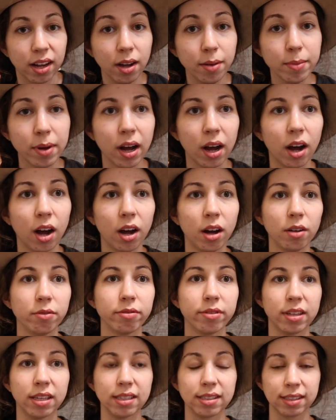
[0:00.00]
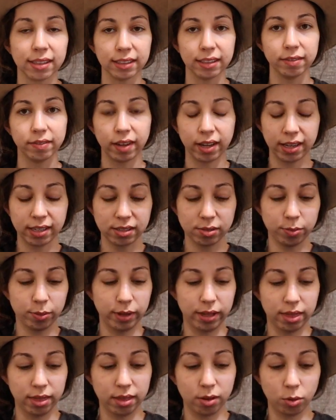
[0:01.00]
Some of these Levi's
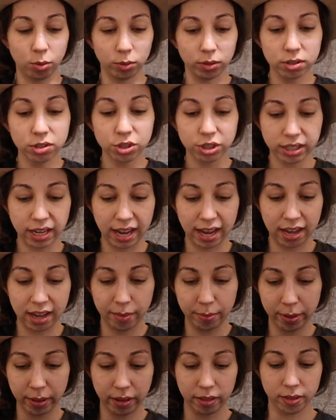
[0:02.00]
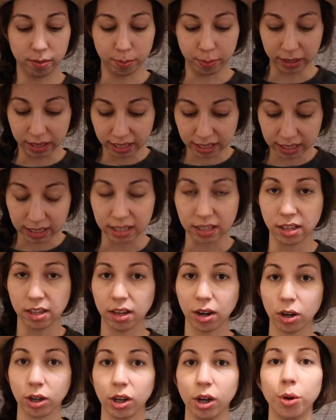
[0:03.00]
with the orange tab and the big
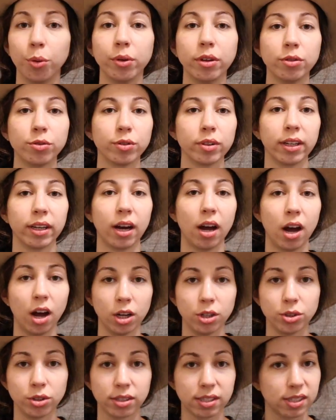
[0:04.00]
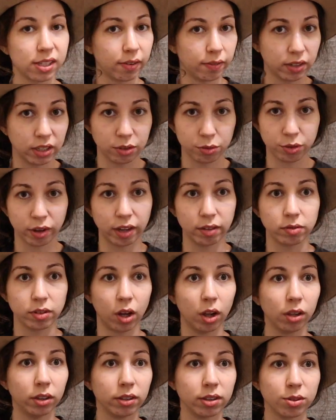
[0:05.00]
E are going for like one hundred seventy-five
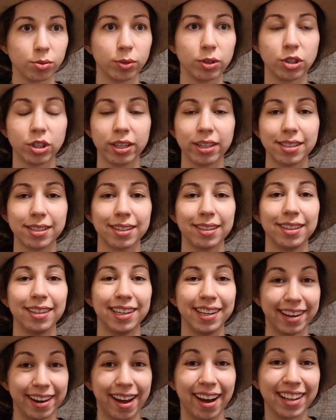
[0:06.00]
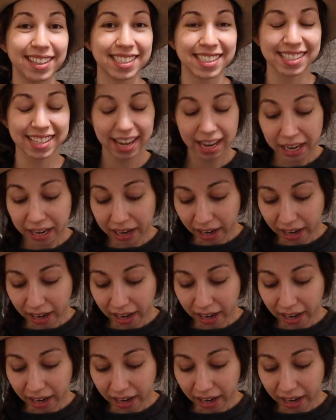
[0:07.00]
dollars, which is nuts.